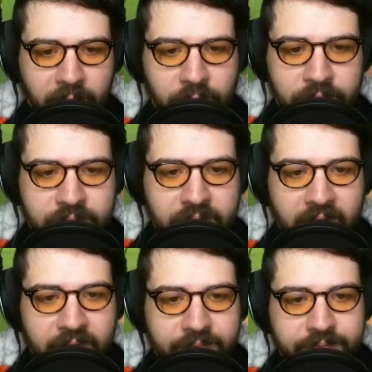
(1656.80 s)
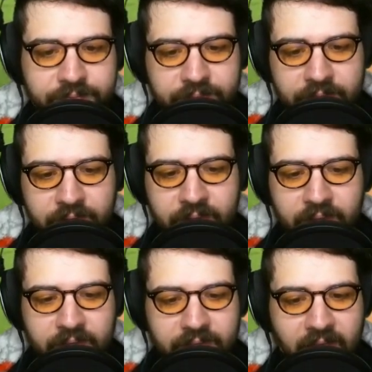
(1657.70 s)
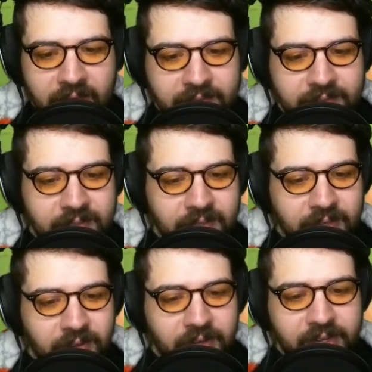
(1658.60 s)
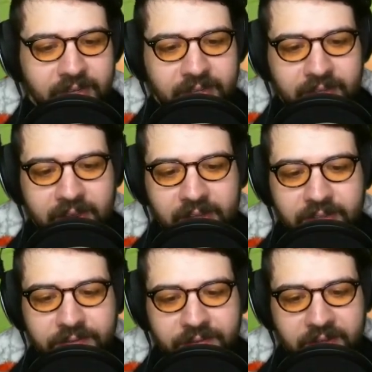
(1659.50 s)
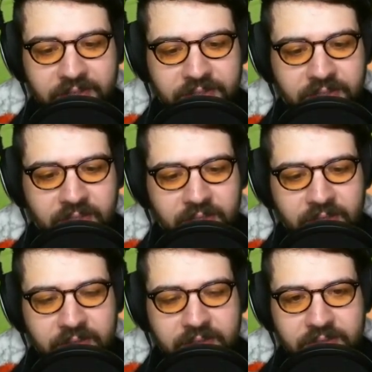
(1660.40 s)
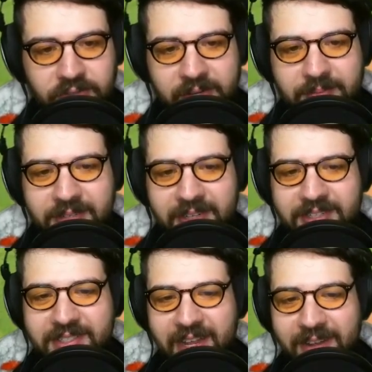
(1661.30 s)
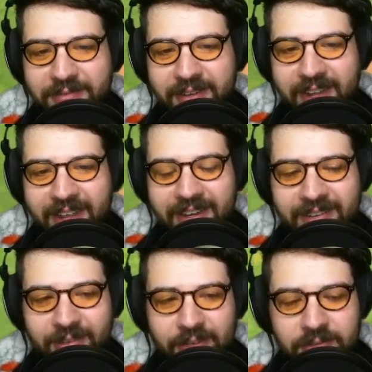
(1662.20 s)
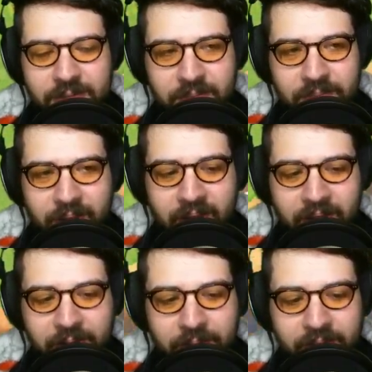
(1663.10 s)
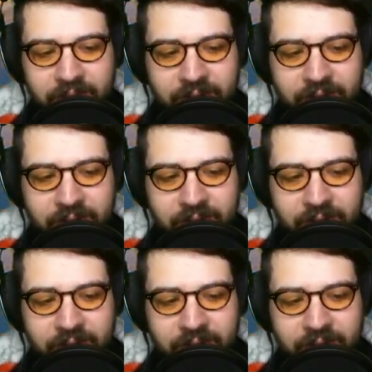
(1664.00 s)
Ooh, what's that? Yes! Caught a killifish! The streams are safe again. Well, it was a pond, but...